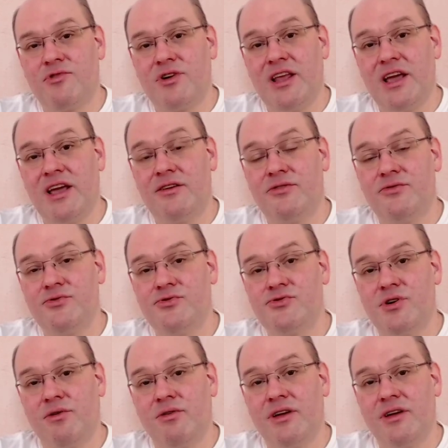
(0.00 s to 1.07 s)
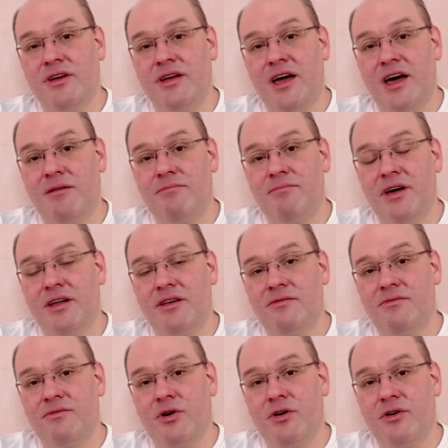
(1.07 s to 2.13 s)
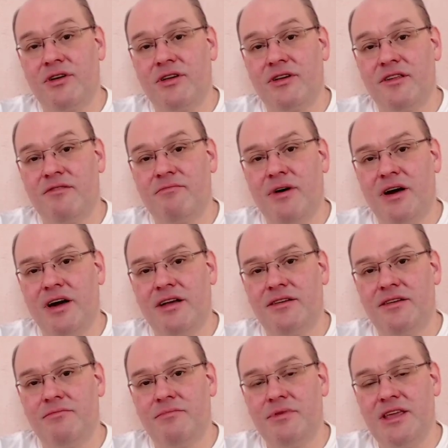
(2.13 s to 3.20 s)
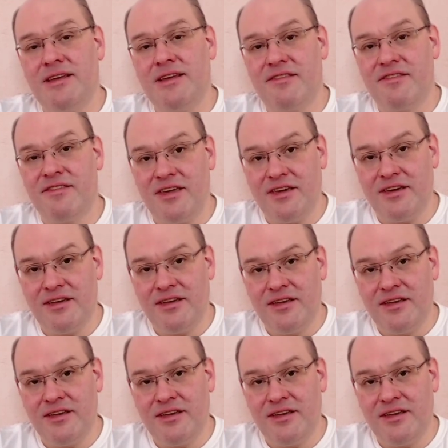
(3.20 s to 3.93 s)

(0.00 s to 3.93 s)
related to showing up at work despite being sick.